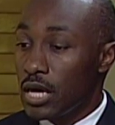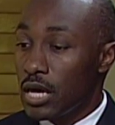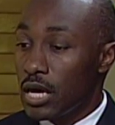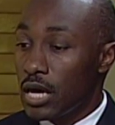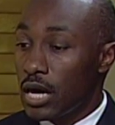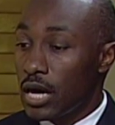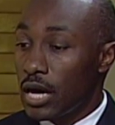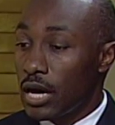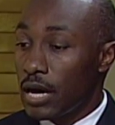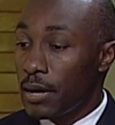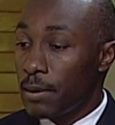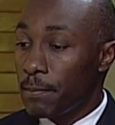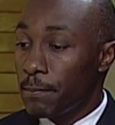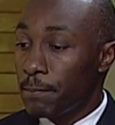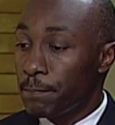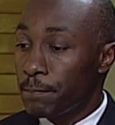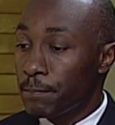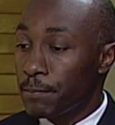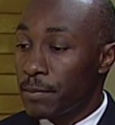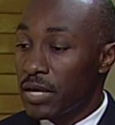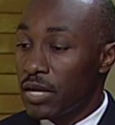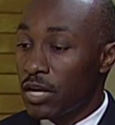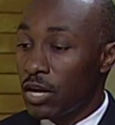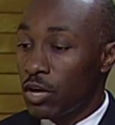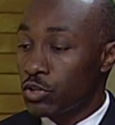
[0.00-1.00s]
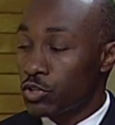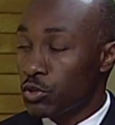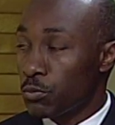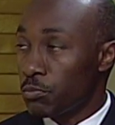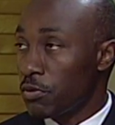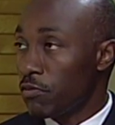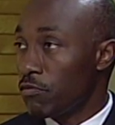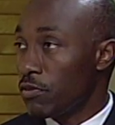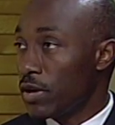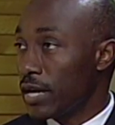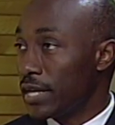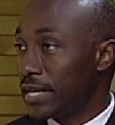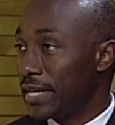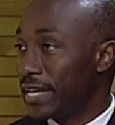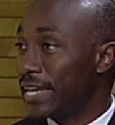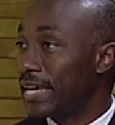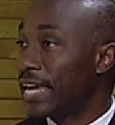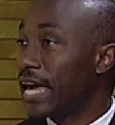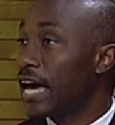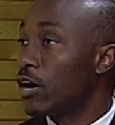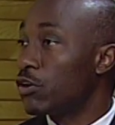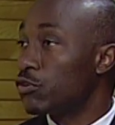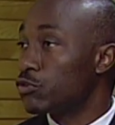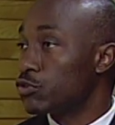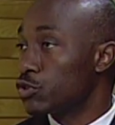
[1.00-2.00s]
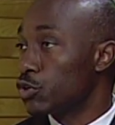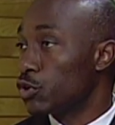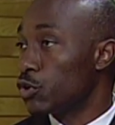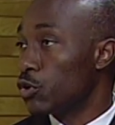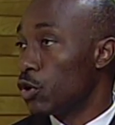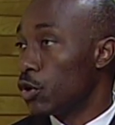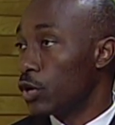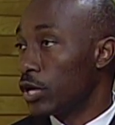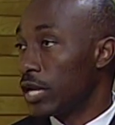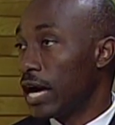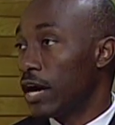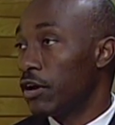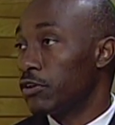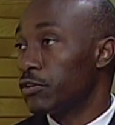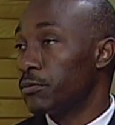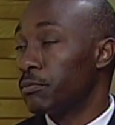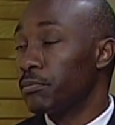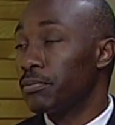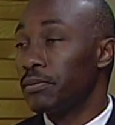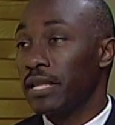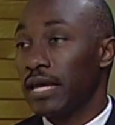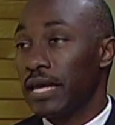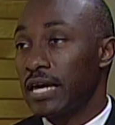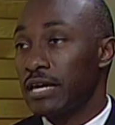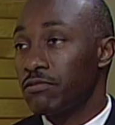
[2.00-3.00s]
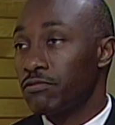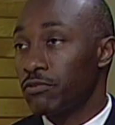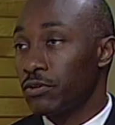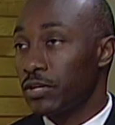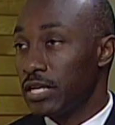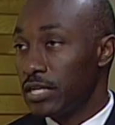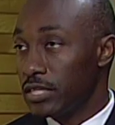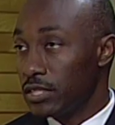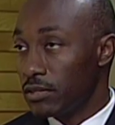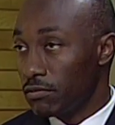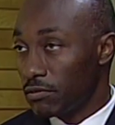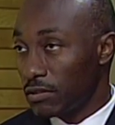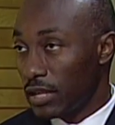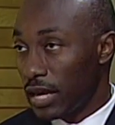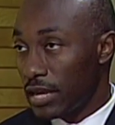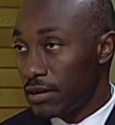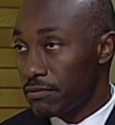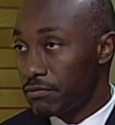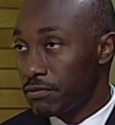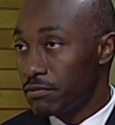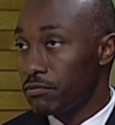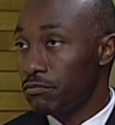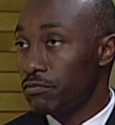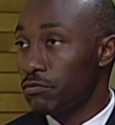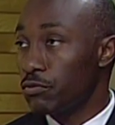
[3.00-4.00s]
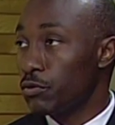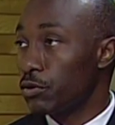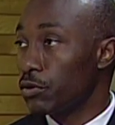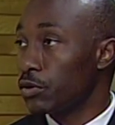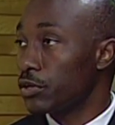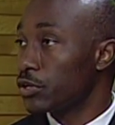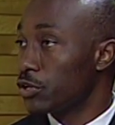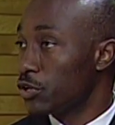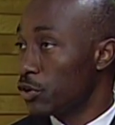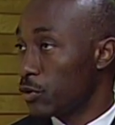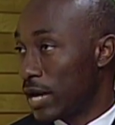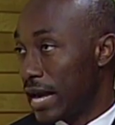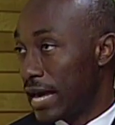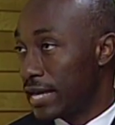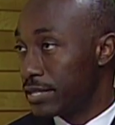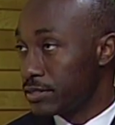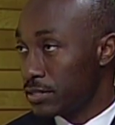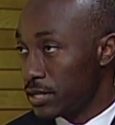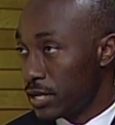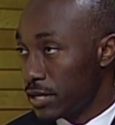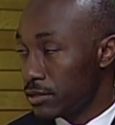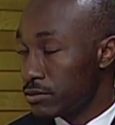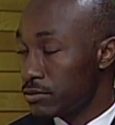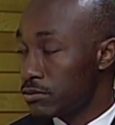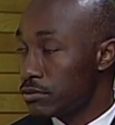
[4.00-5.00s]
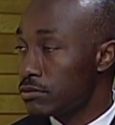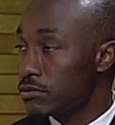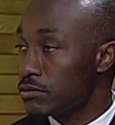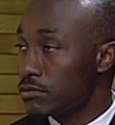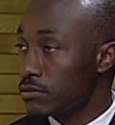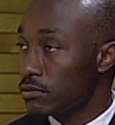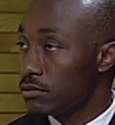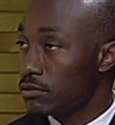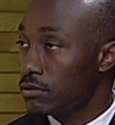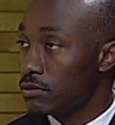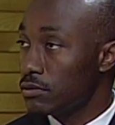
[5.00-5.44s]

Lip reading: and also providing counsel on how to plan for end of life and for your assets.